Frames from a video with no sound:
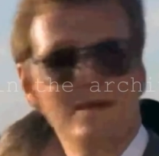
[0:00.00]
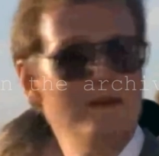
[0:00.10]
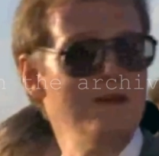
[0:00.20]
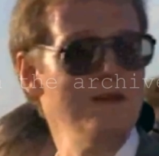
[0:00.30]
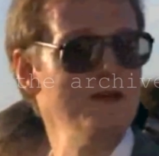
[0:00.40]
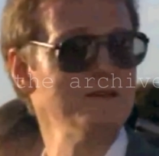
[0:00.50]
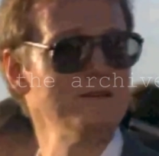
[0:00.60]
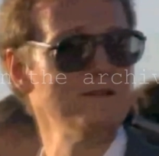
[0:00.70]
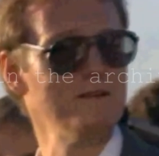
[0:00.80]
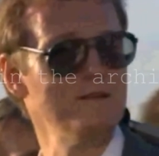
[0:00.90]
did he talk to
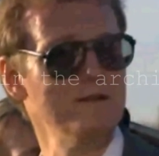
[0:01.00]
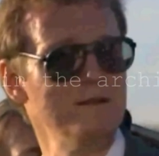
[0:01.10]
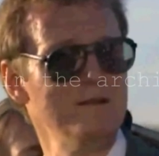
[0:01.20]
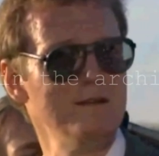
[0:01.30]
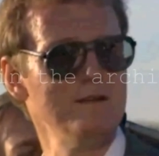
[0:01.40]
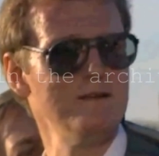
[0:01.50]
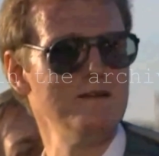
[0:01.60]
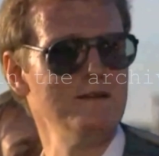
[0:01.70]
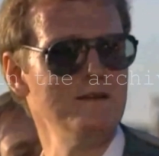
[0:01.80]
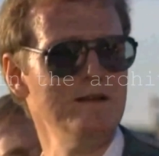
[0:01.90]
Colorado today?
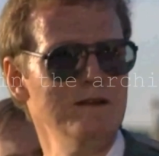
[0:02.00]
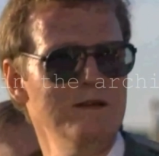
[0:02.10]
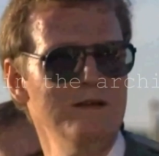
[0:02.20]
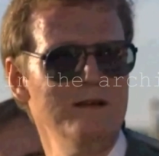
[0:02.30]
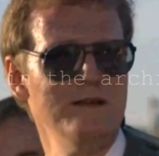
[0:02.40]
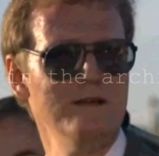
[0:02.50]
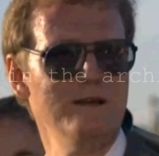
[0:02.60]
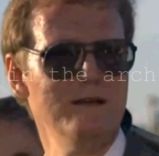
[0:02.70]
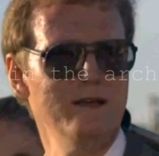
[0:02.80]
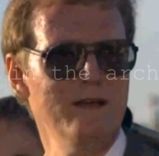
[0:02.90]
And if so, for how
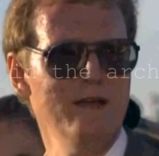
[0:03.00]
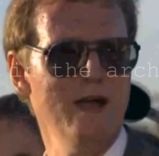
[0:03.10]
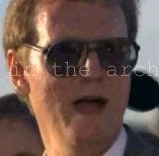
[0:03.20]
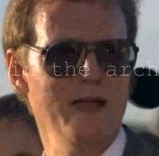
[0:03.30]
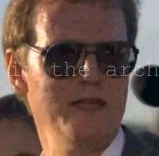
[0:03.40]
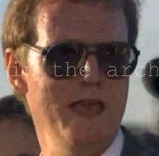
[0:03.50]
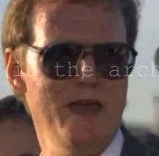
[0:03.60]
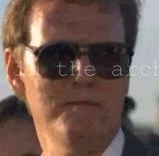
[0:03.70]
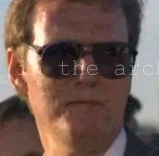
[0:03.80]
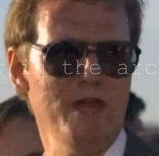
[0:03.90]
long? I
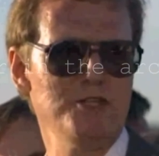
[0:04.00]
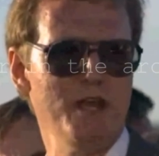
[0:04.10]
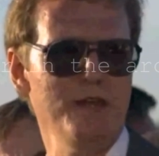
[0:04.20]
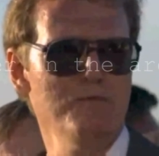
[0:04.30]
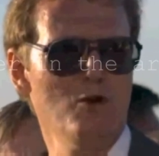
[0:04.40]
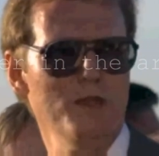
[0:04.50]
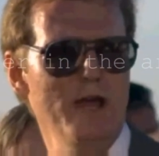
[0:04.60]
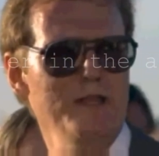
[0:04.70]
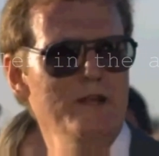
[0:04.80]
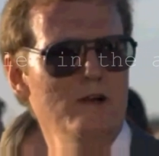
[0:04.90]
can't update you any more than
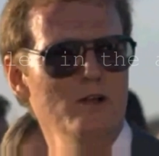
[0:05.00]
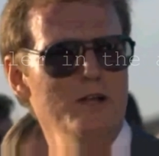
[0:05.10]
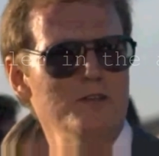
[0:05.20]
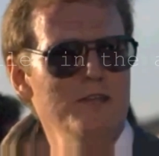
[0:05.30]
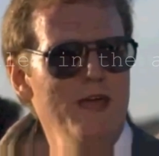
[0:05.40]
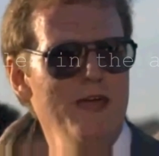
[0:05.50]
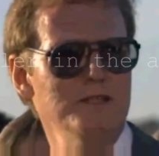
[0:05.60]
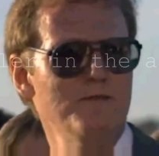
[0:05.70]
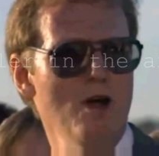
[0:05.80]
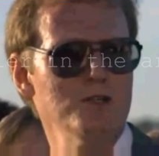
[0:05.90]
I did earlier today
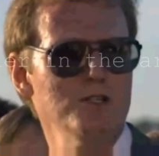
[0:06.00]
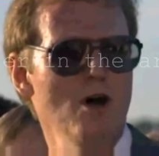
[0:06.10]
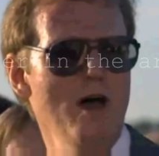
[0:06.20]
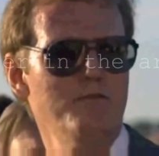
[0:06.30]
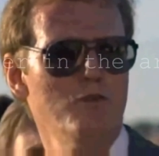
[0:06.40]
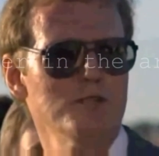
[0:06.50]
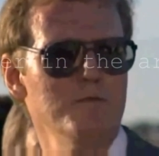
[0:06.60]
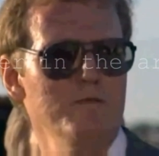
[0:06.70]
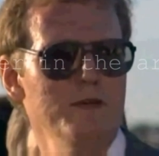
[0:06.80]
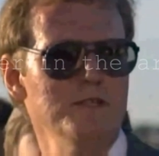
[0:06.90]
as far as law
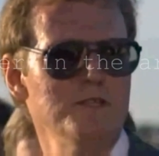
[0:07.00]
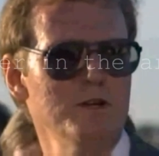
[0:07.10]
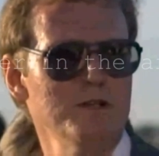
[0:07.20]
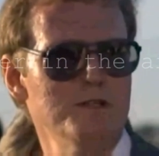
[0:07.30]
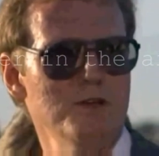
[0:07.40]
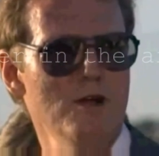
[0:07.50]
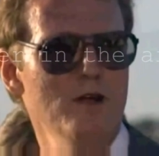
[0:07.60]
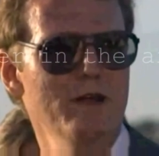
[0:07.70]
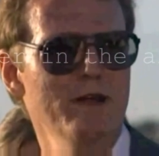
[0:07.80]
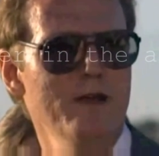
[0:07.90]
enforcement visits are
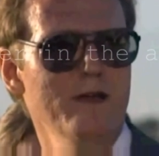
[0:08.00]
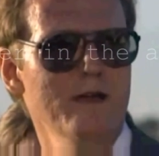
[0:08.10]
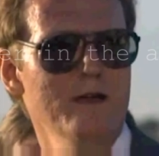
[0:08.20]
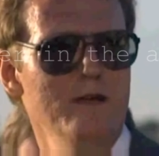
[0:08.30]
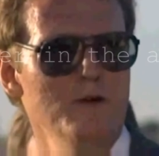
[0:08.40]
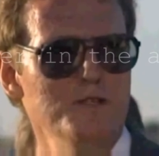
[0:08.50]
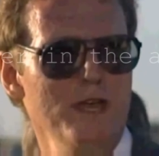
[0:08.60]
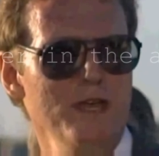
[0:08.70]
concerned. There was